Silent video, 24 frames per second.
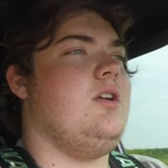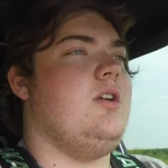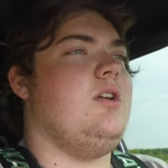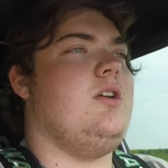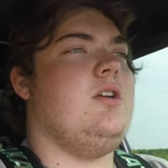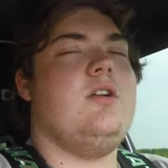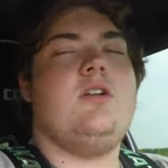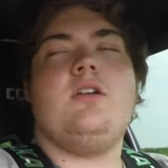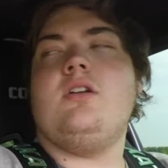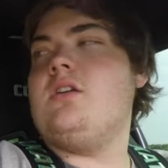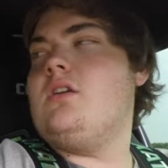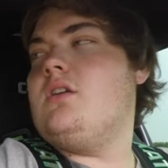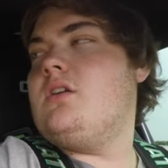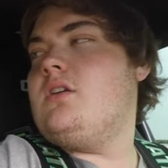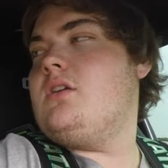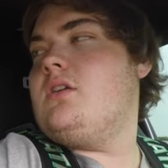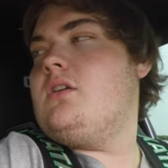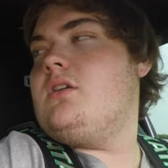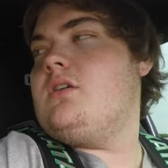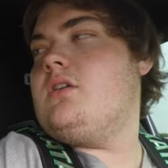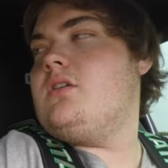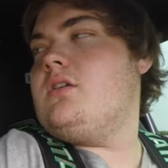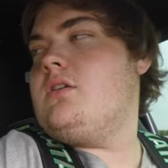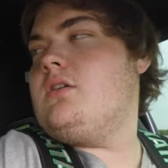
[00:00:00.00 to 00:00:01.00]

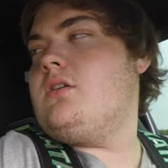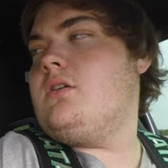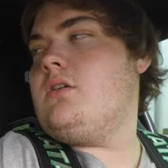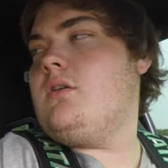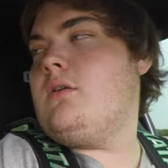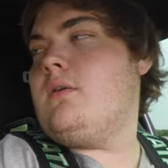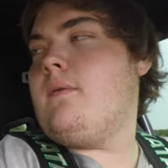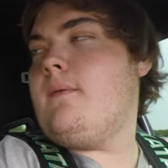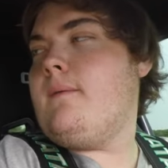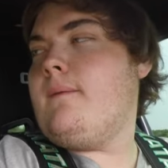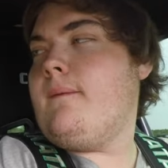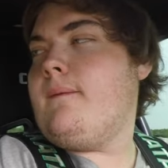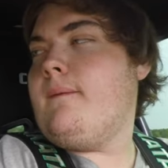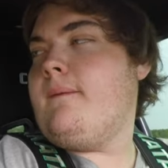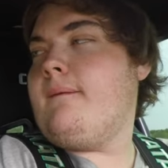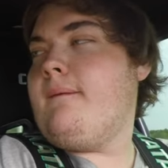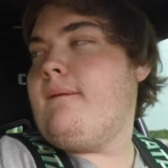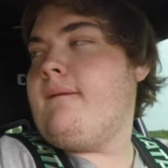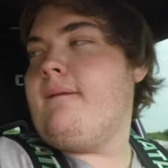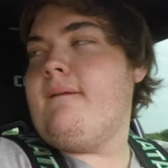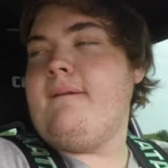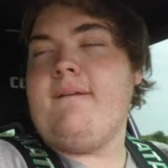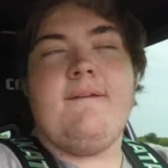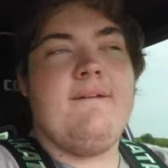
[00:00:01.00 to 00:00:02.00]

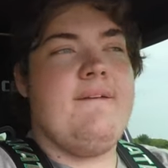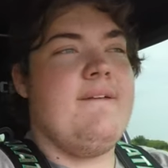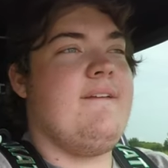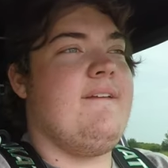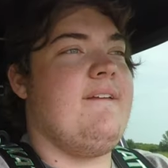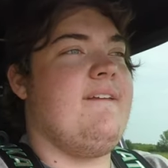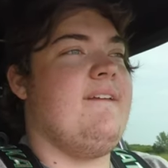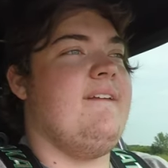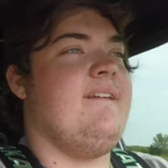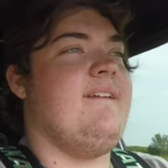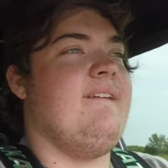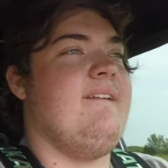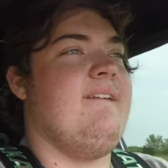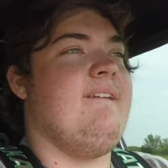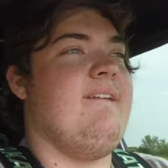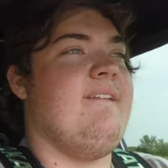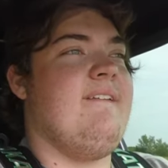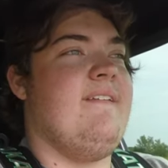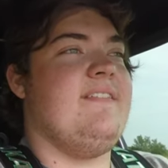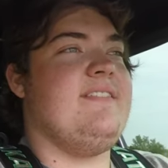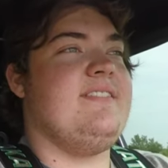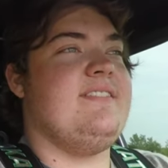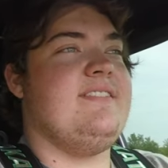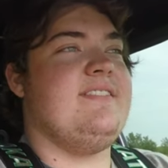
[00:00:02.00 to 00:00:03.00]

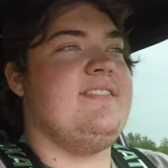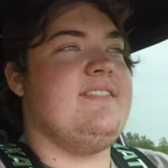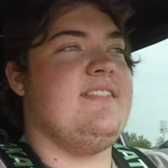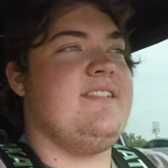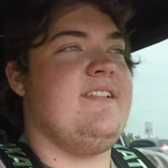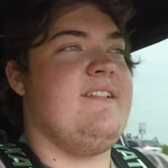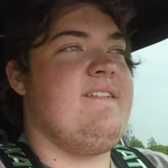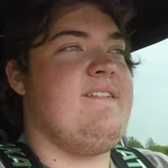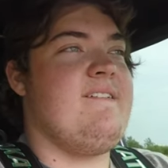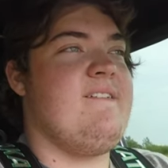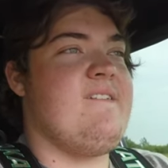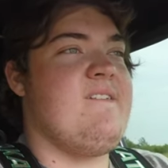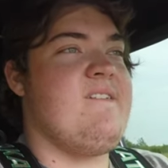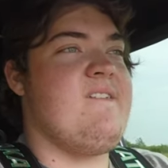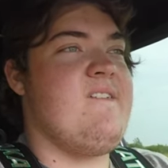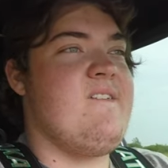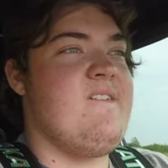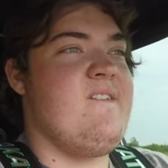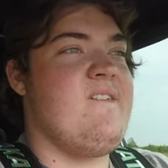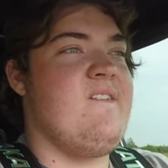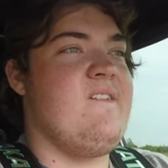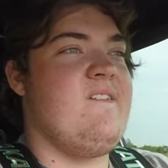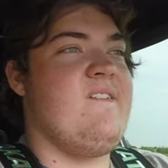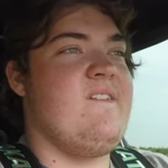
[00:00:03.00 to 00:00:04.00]

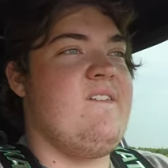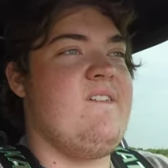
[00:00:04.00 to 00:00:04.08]
The person shown says nothing.